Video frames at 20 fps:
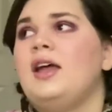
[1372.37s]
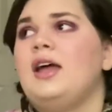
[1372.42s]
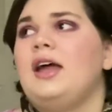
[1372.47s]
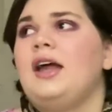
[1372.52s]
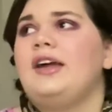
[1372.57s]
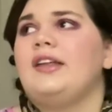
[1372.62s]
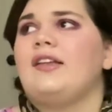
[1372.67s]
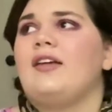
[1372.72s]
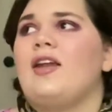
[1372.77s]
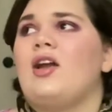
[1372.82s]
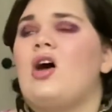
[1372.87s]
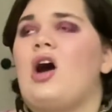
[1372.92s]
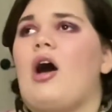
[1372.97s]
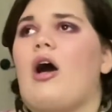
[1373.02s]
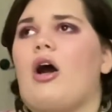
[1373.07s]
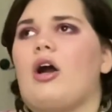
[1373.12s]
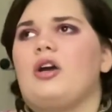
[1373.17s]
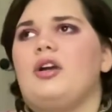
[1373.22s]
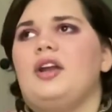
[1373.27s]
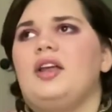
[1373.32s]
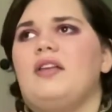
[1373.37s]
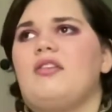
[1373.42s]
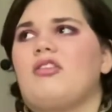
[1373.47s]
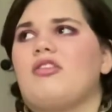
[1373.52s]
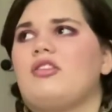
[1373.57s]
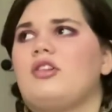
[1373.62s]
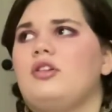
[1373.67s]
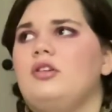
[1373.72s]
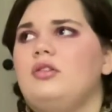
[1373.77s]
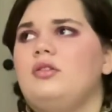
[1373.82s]
And then
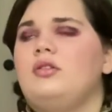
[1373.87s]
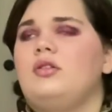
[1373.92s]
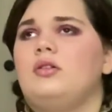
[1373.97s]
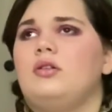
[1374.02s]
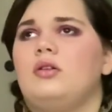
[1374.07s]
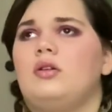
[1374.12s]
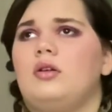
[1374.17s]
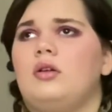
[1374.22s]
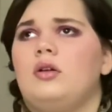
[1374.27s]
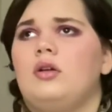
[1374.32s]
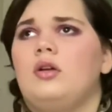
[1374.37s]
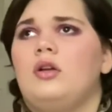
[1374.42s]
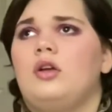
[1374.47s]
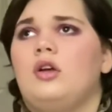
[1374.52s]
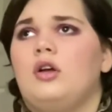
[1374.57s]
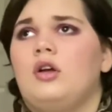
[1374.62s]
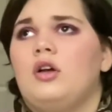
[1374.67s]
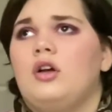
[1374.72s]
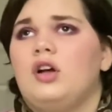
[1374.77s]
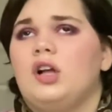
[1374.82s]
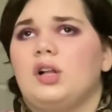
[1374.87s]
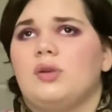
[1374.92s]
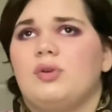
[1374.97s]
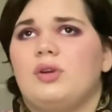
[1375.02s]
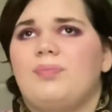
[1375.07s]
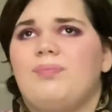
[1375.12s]
hardest would